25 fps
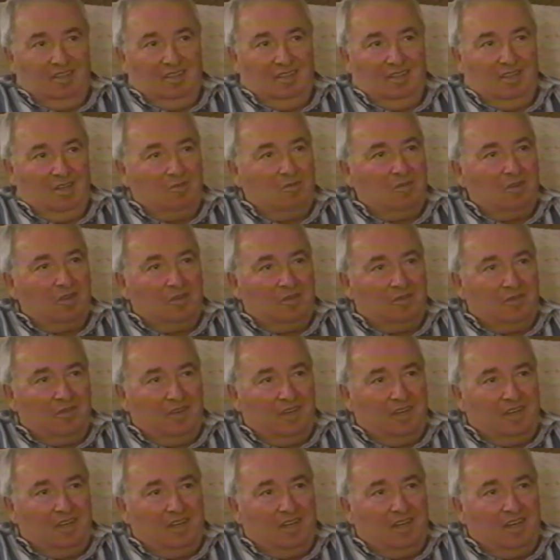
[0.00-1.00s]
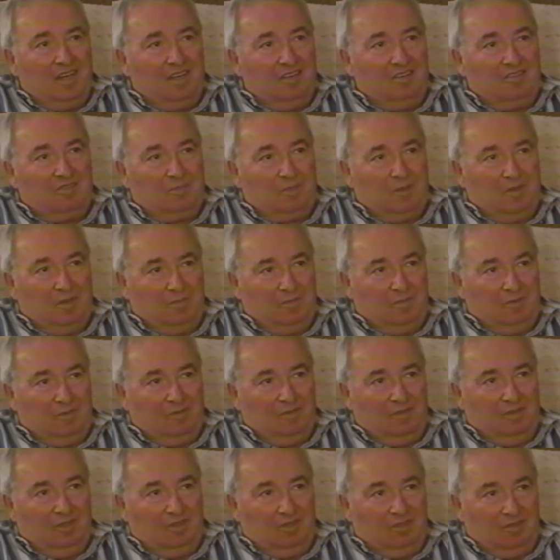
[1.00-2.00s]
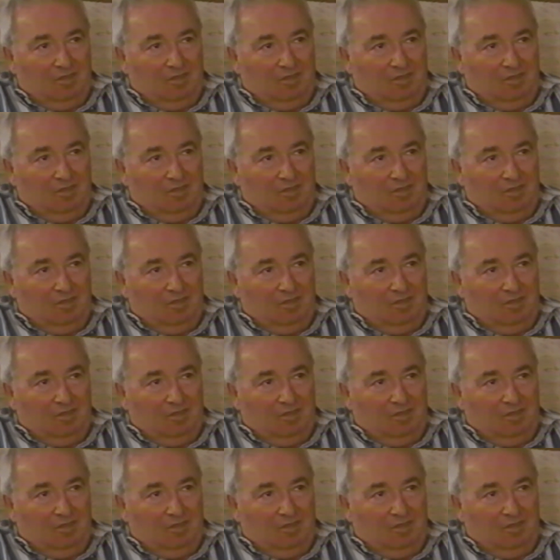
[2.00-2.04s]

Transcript: They weren't very nice people, it